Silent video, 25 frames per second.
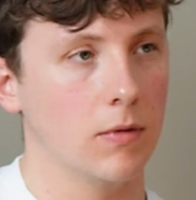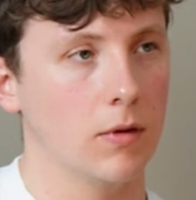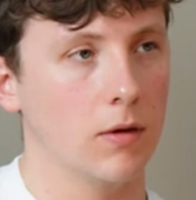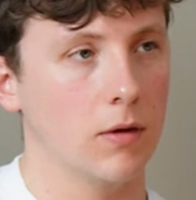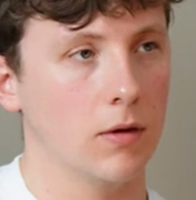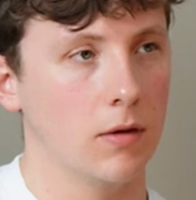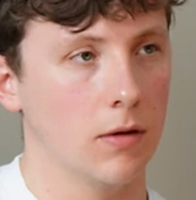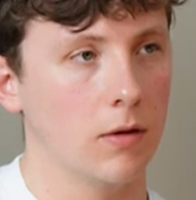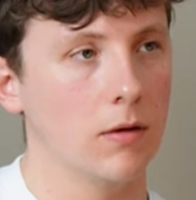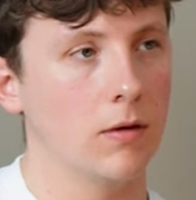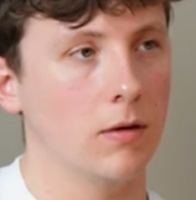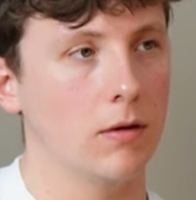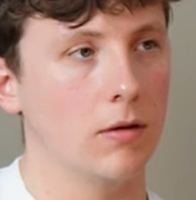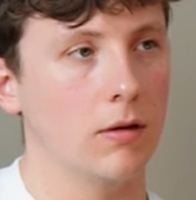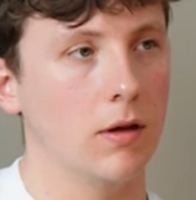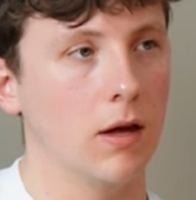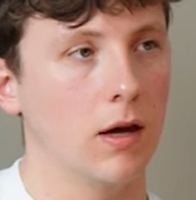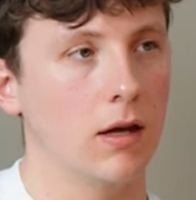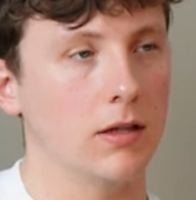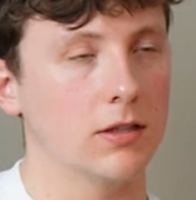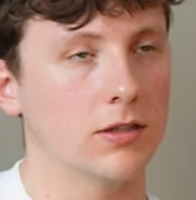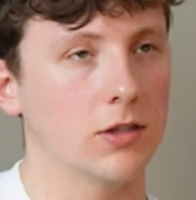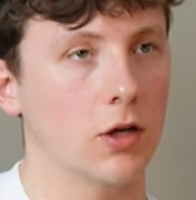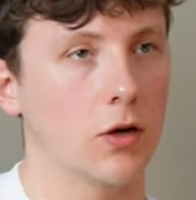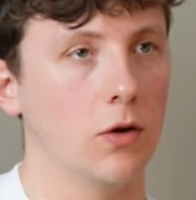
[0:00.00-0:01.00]
latest?
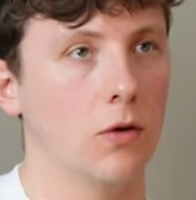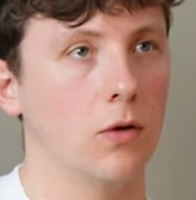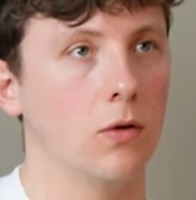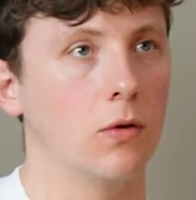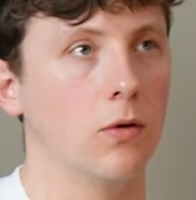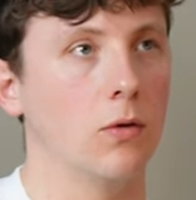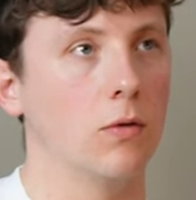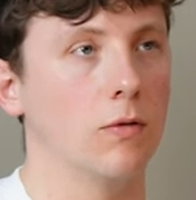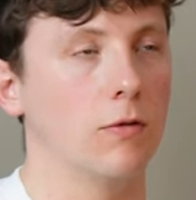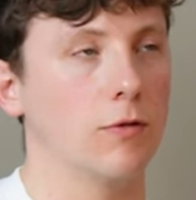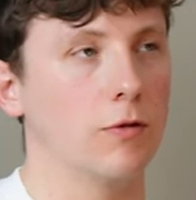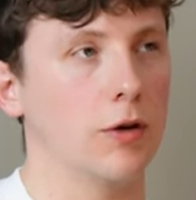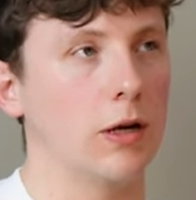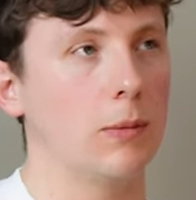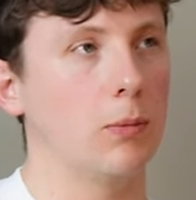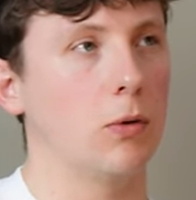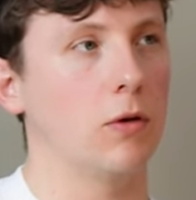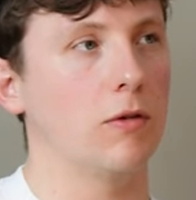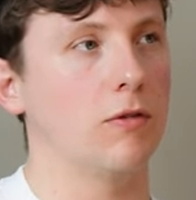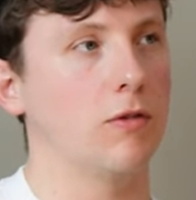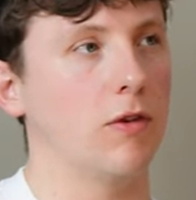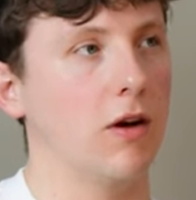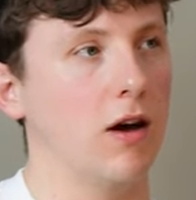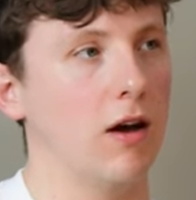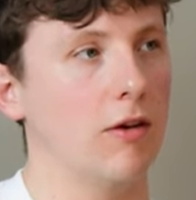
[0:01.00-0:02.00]
Yeah. So
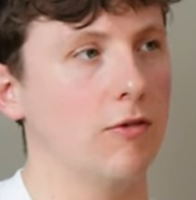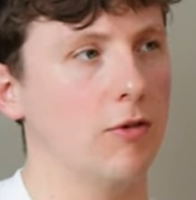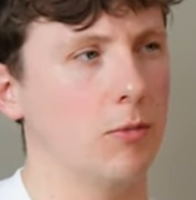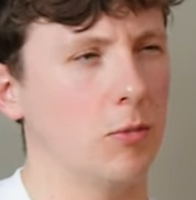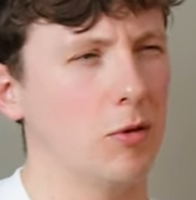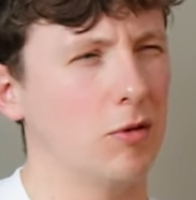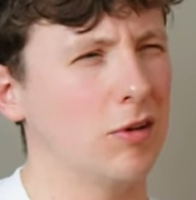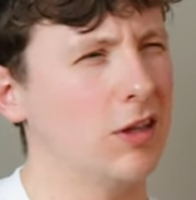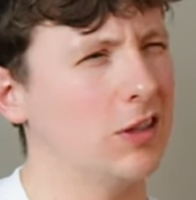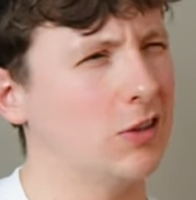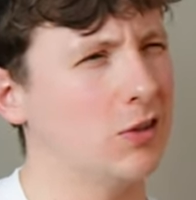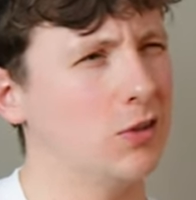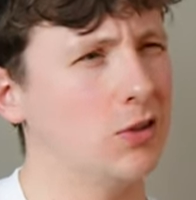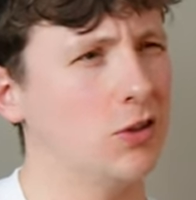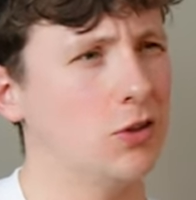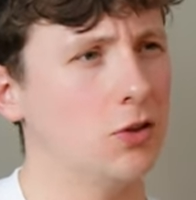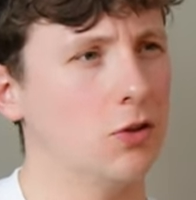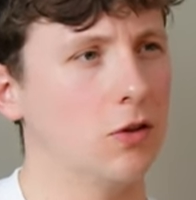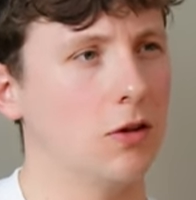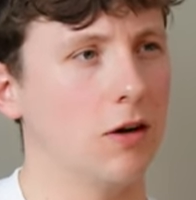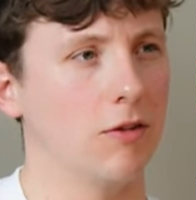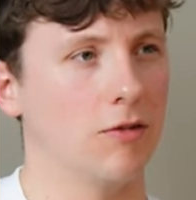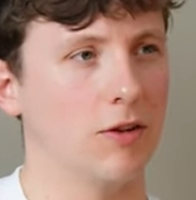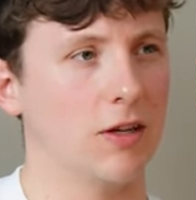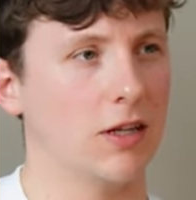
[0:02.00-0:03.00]
3.5, I'm not really too
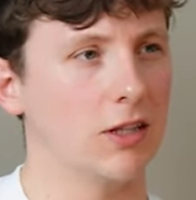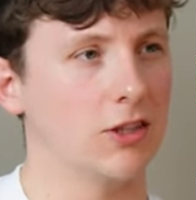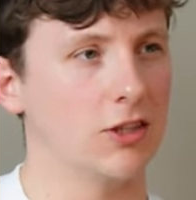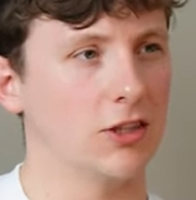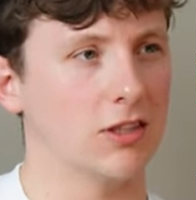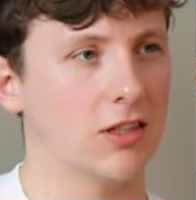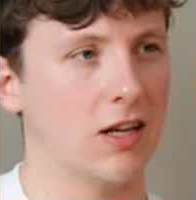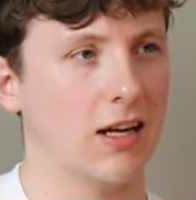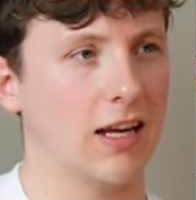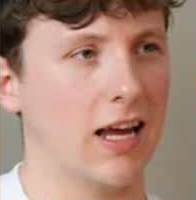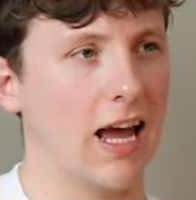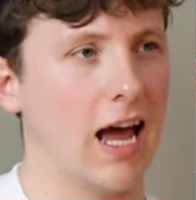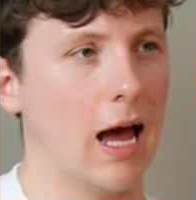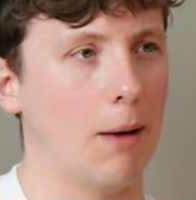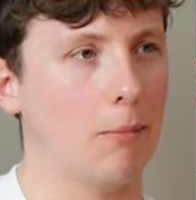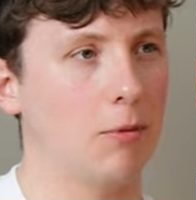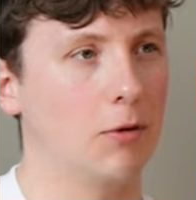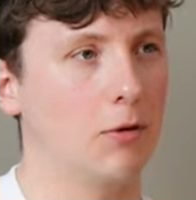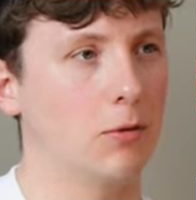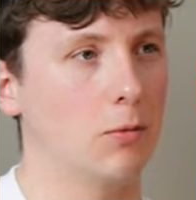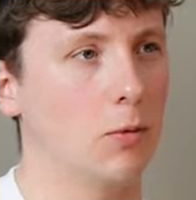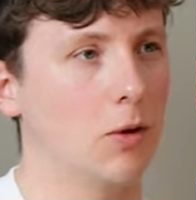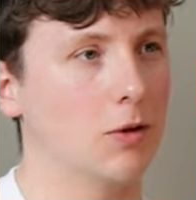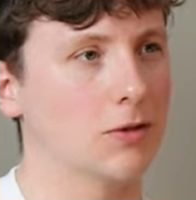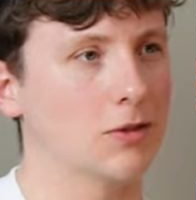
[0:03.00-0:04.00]
sure. I think it just like
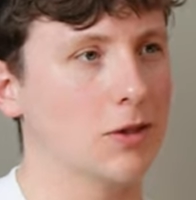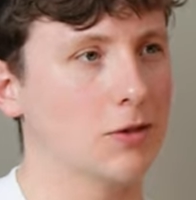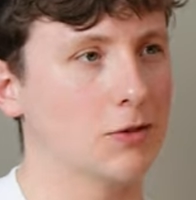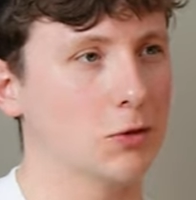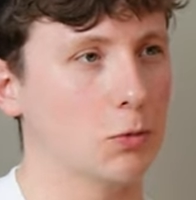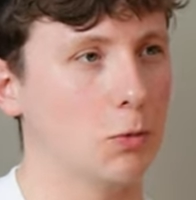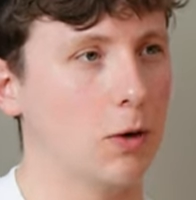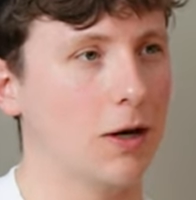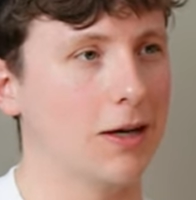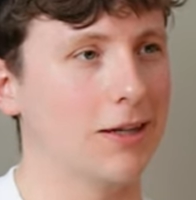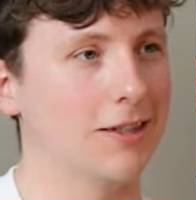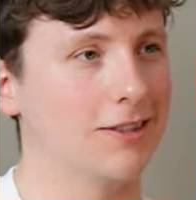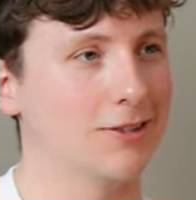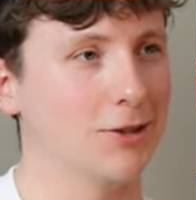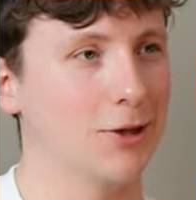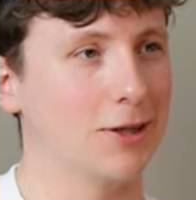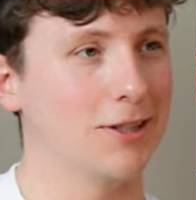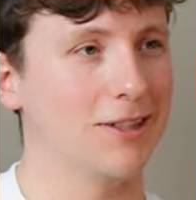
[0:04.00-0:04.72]
happened whilst I was away. So